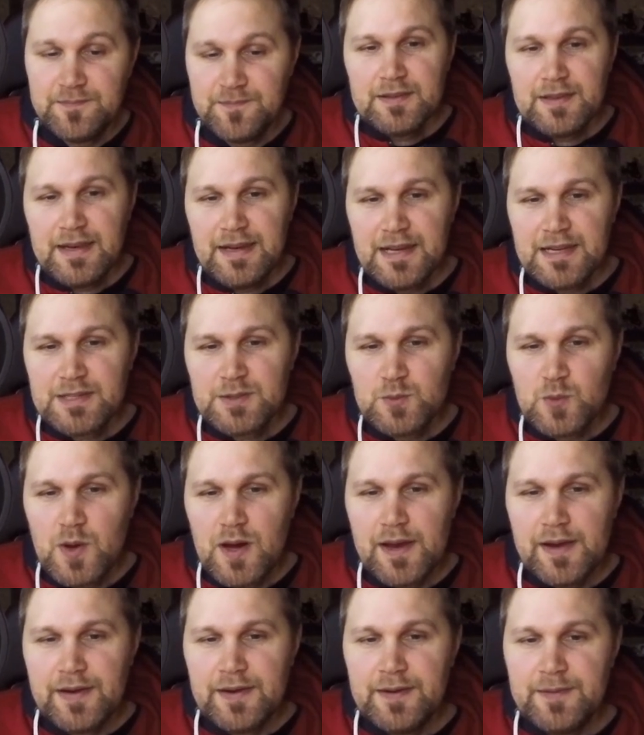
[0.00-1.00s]
The next
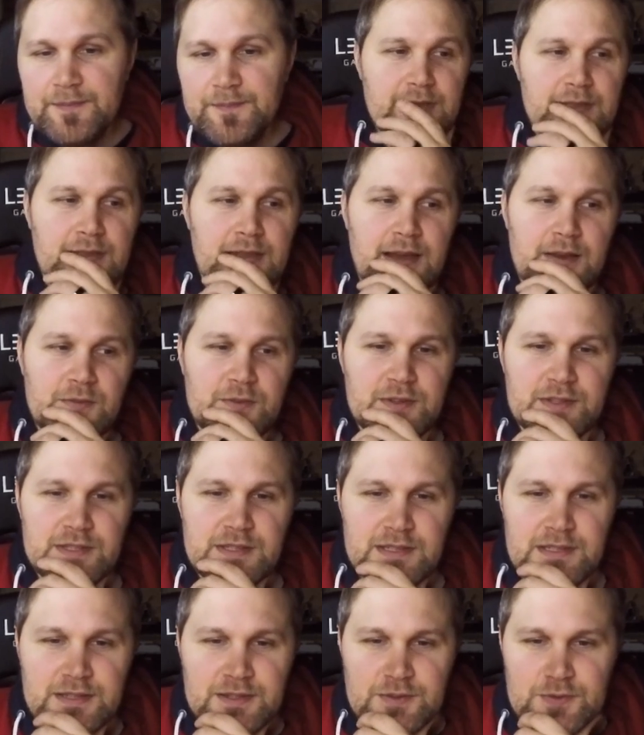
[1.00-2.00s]
one. Now this
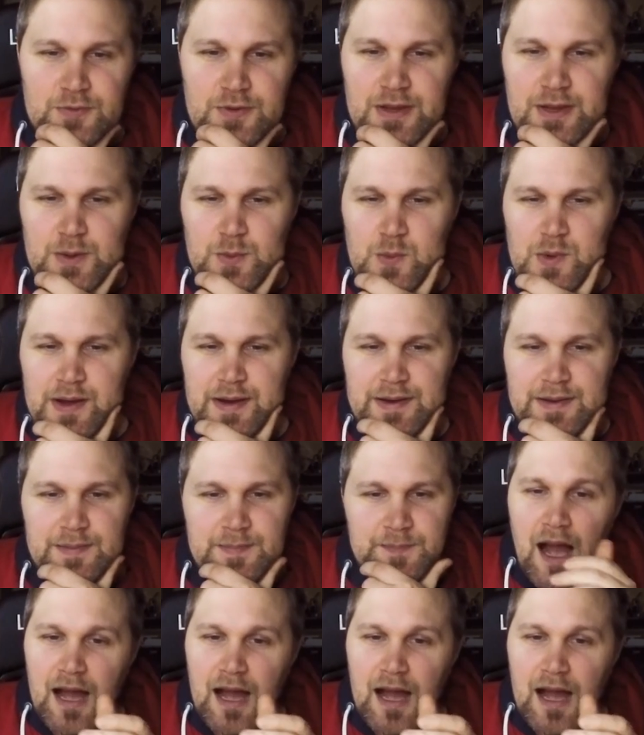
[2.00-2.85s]
is a tricky one.